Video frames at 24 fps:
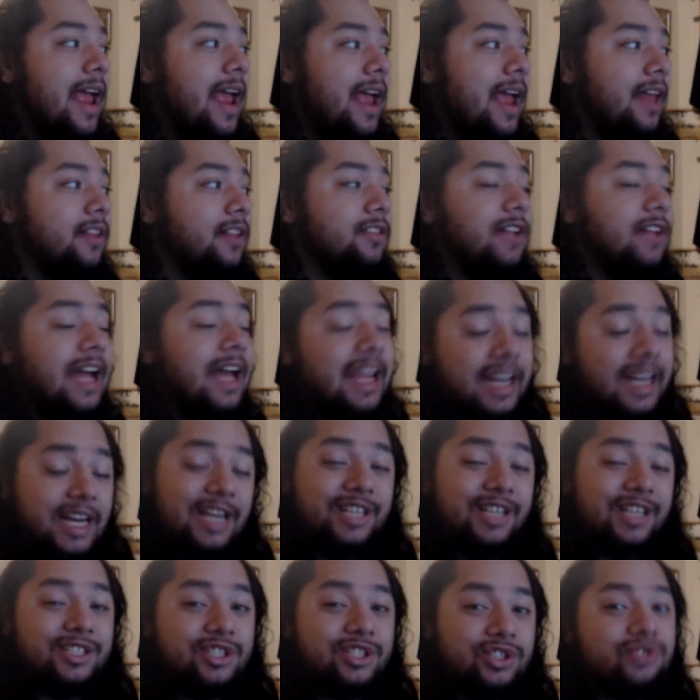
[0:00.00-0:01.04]

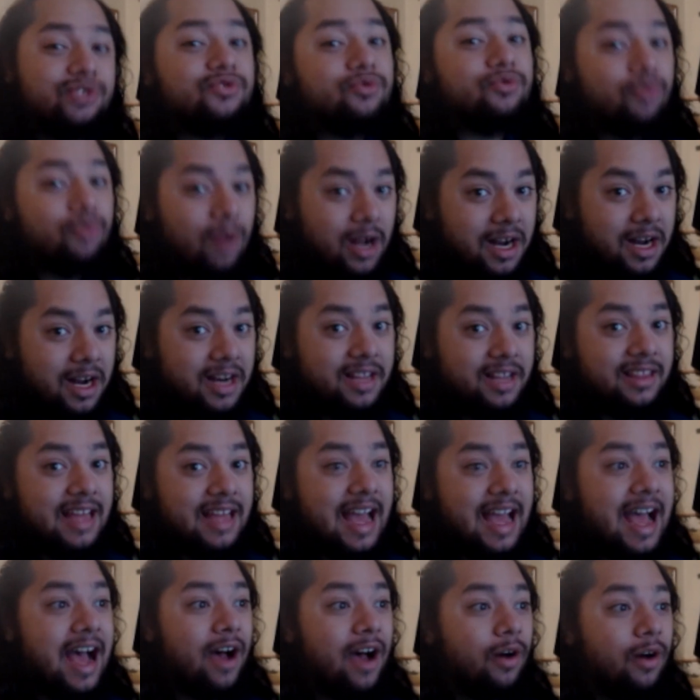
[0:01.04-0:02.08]
lightning struck the
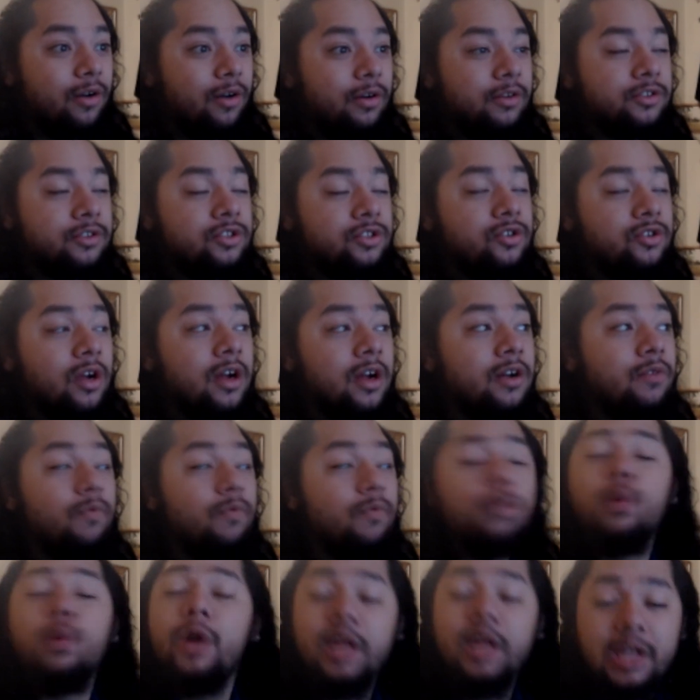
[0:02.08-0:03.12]
house, struck
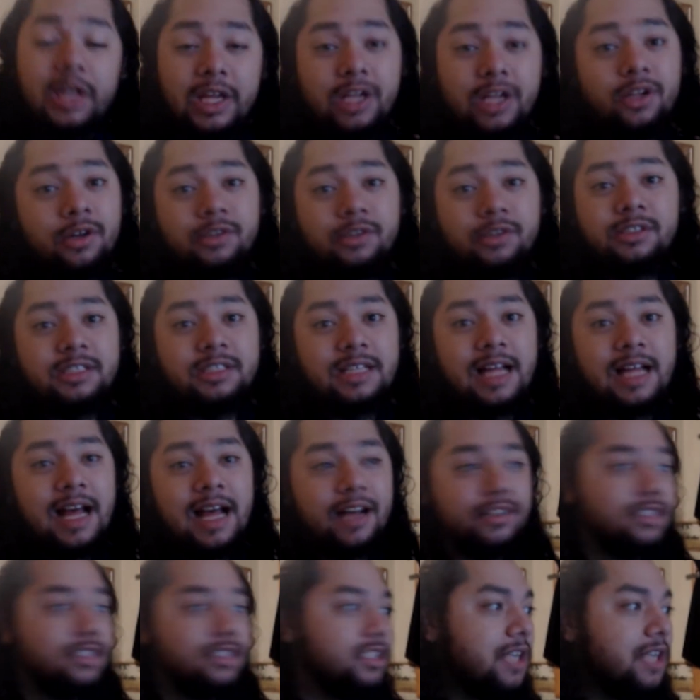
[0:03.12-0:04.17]
really close to the
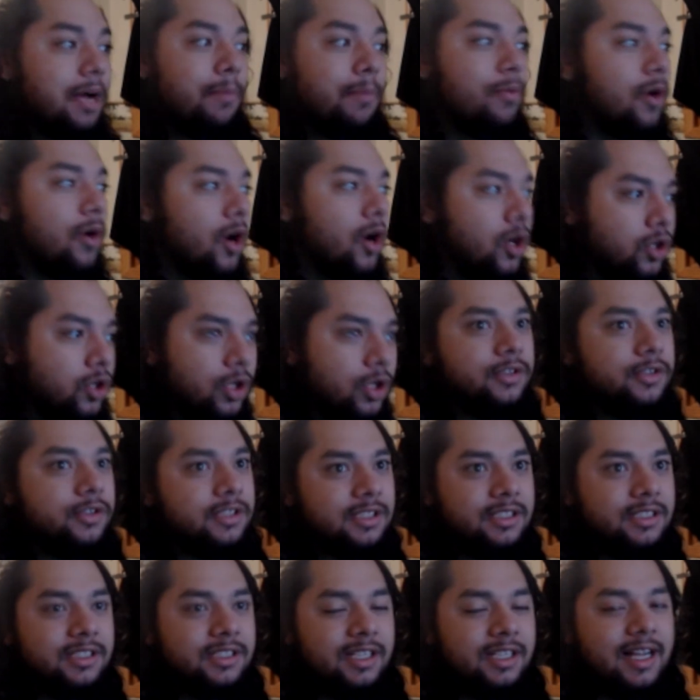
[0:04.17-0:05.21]
house, somewhere
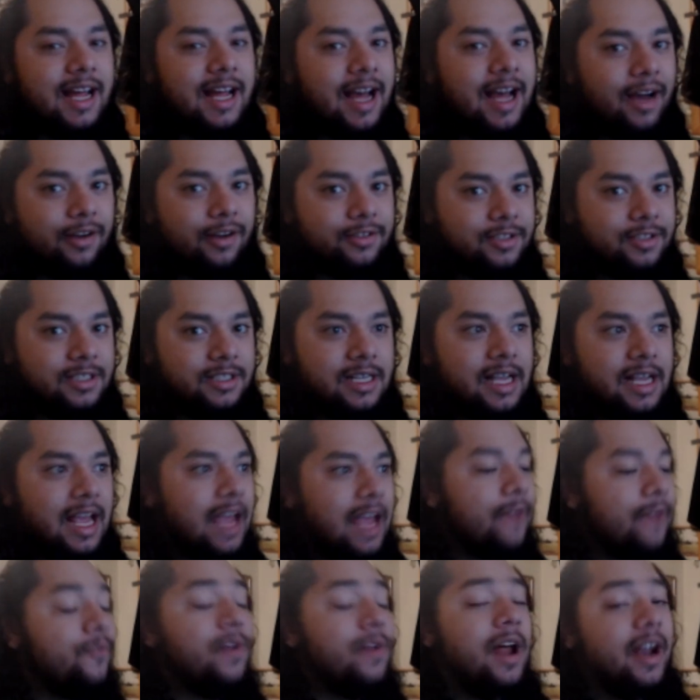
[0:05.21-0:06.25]
close to the house.
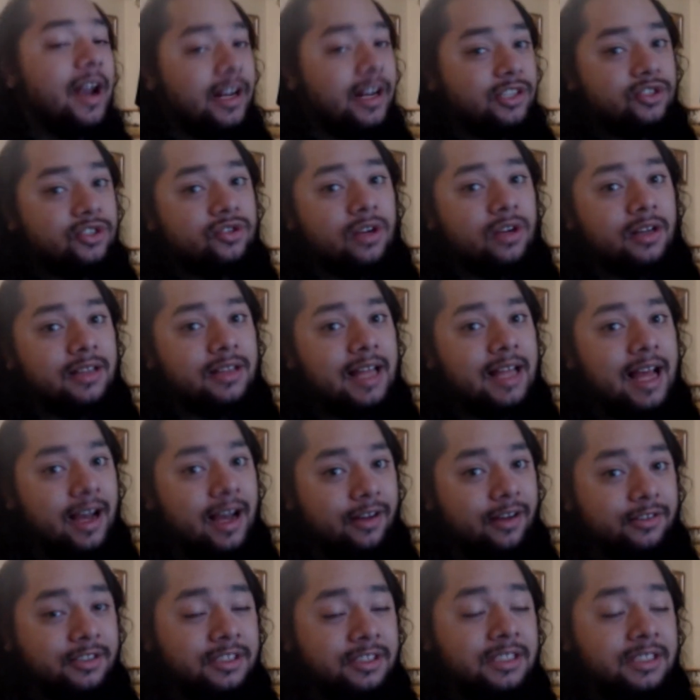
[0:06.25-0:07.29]
If not, it struck the
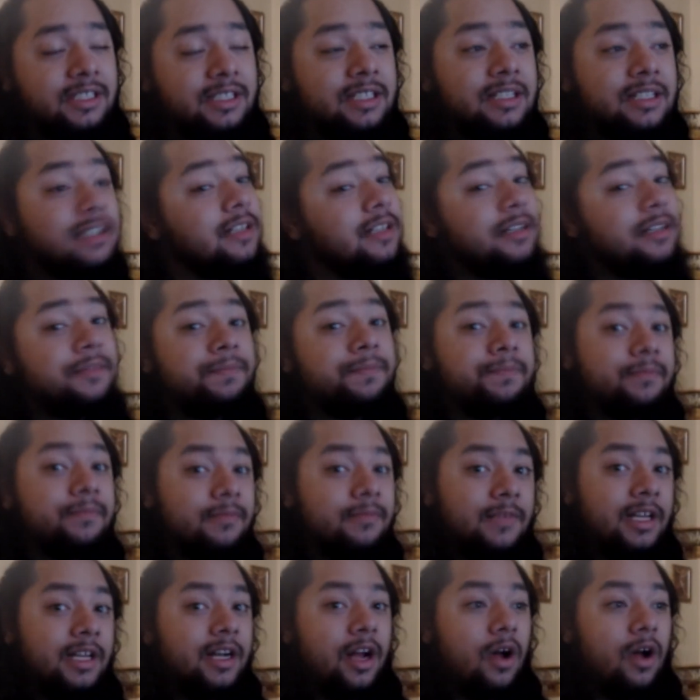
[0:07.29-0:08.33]
house.
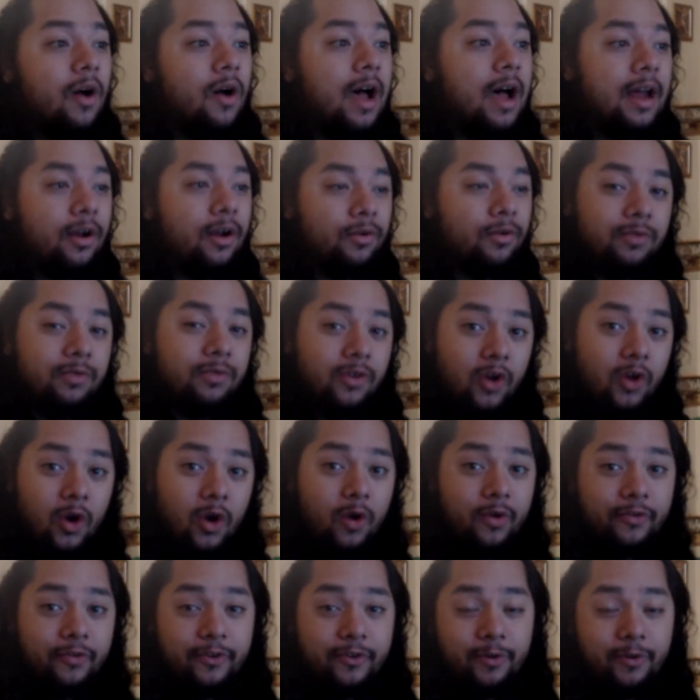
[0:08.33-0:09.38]
You know, I don't
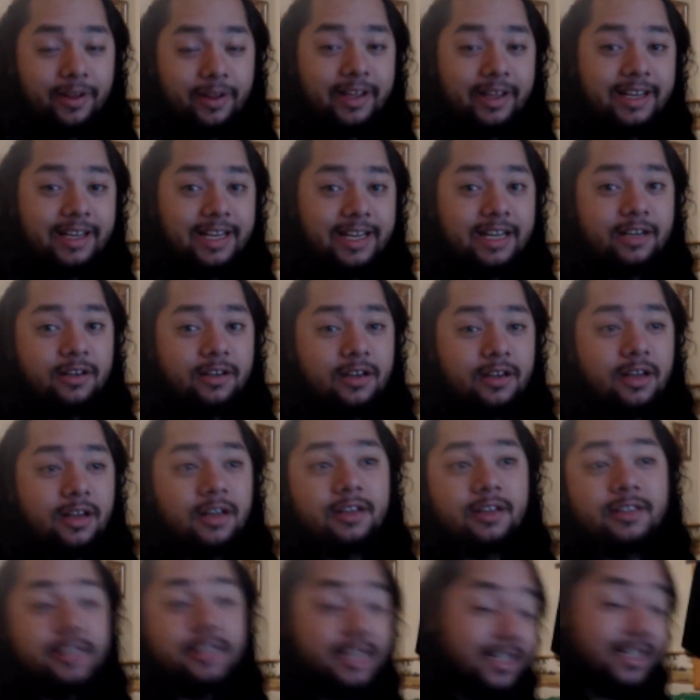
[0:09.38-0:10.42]
know if it really did,
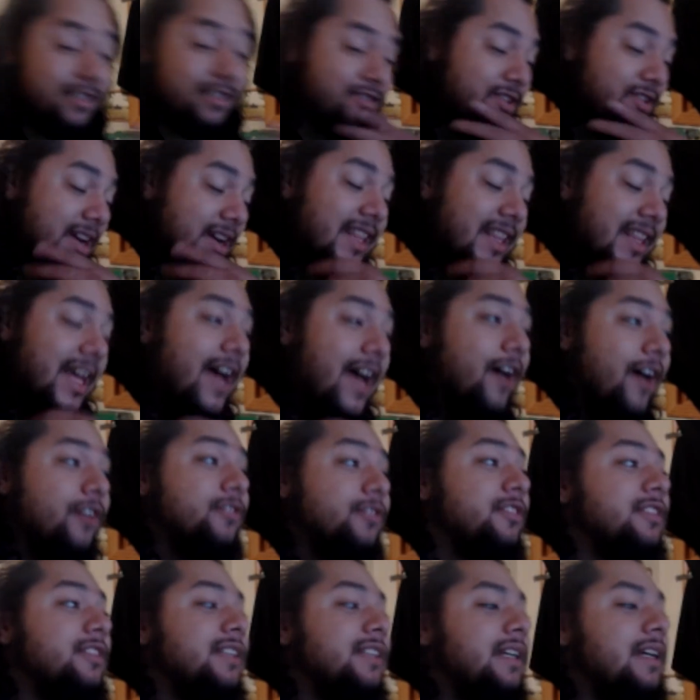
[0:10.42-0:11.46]
uh, did strike the
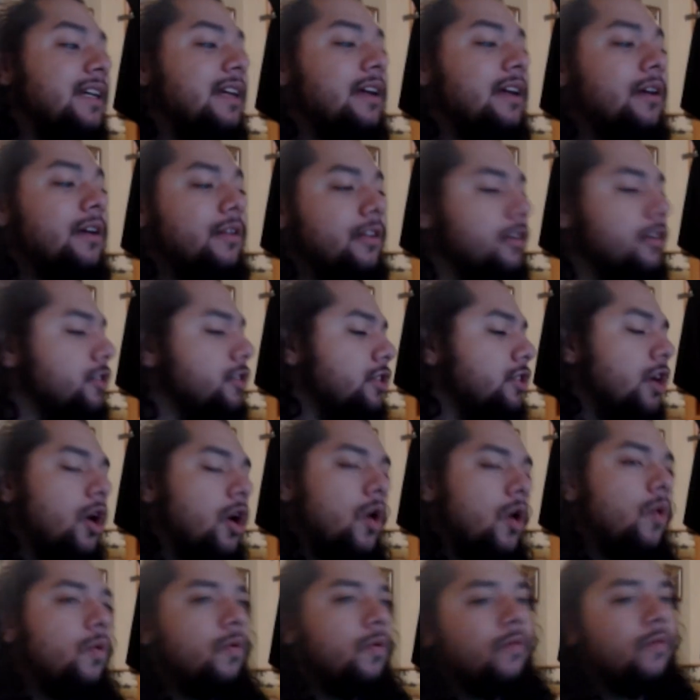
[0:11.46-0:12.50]
house. There's
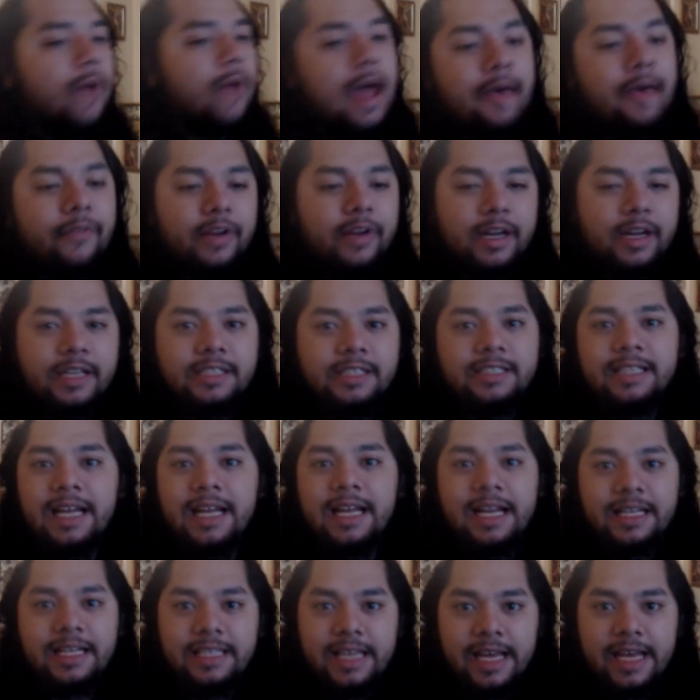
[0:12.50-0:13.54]
no evidence that
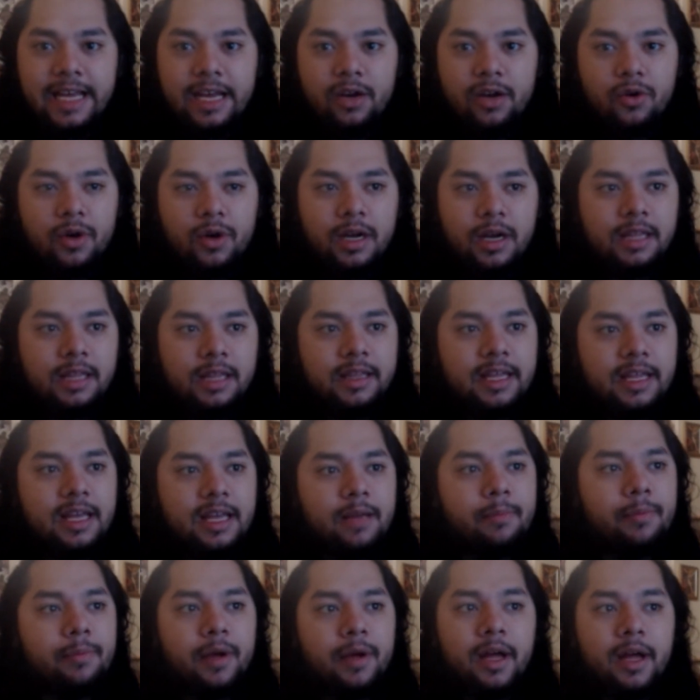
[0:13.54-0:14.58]
it did or
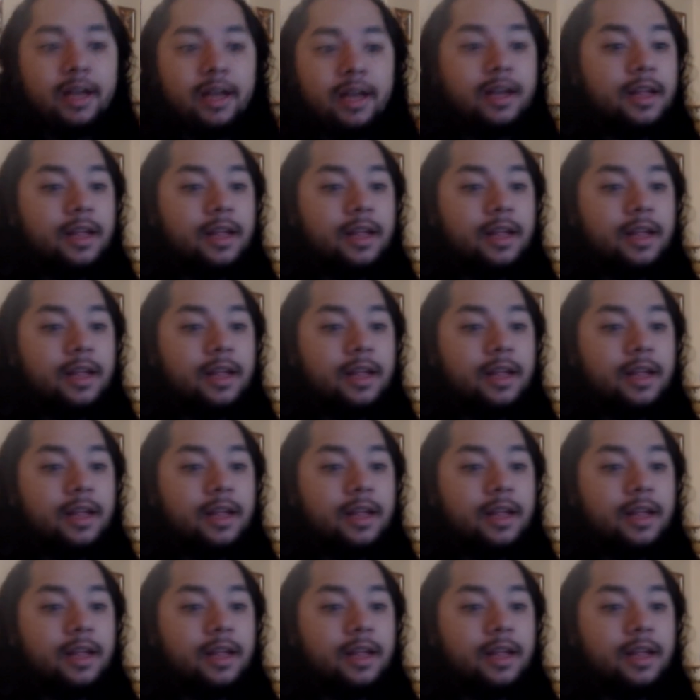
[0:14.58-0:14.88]
anything, but